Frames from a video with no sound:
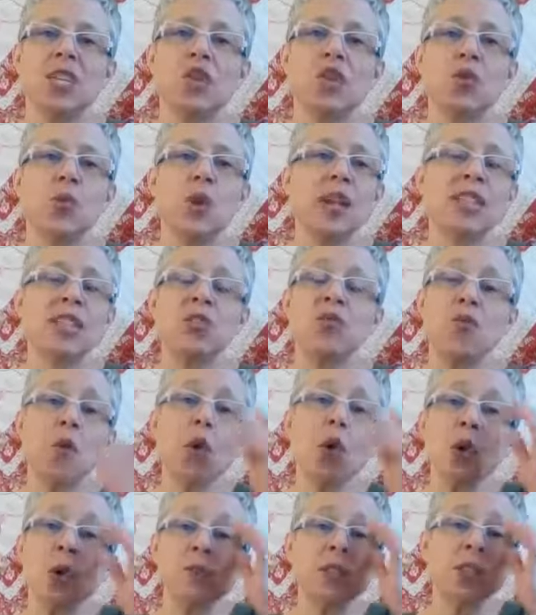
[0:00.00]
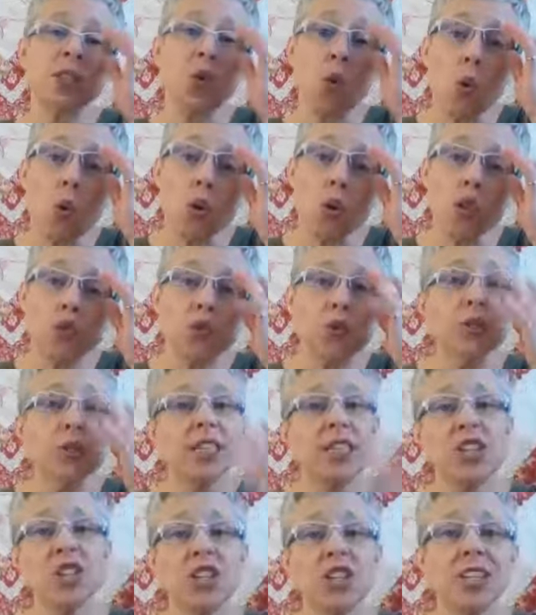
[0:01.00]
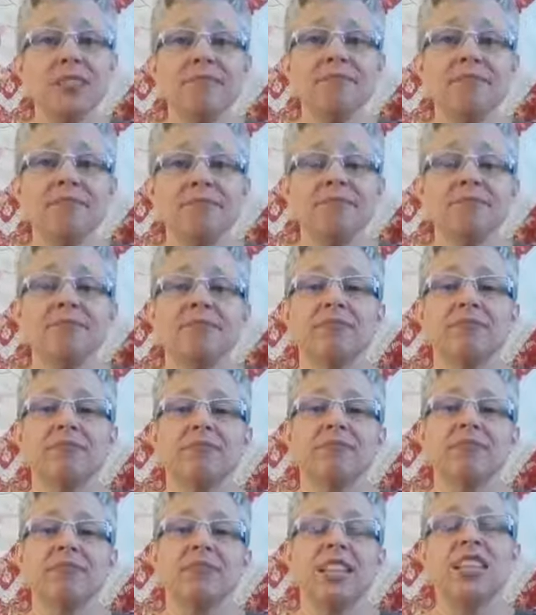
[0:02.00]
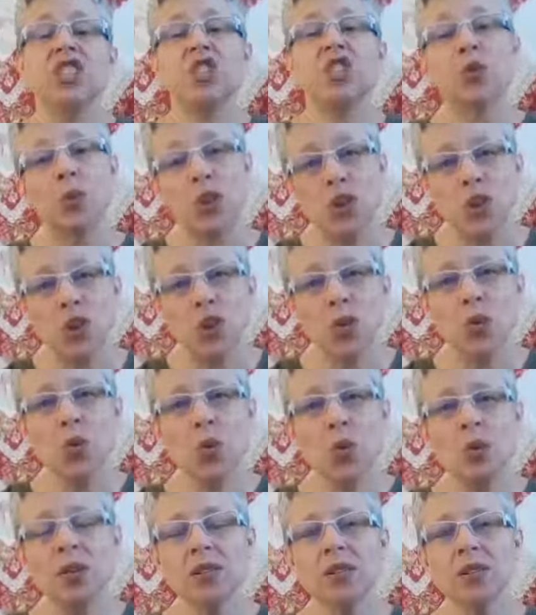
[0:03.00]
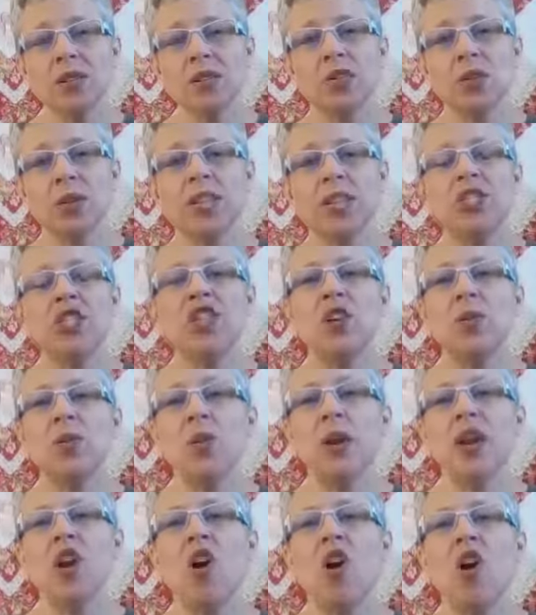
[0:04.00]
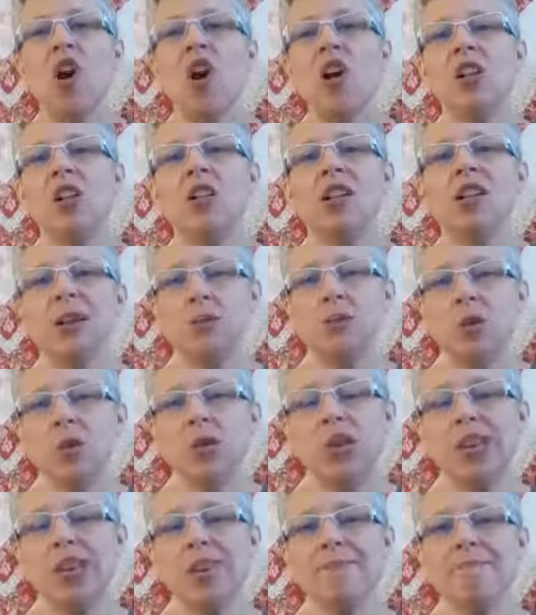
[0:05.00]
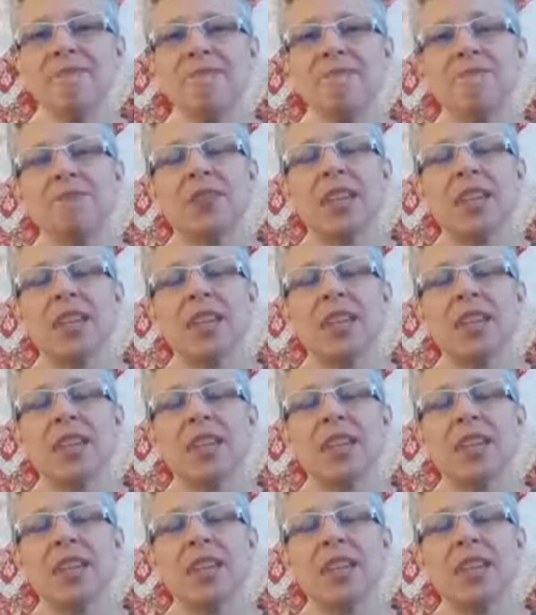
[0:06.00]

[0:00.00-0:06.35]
transformed an old tradition into a new tradition we call communion.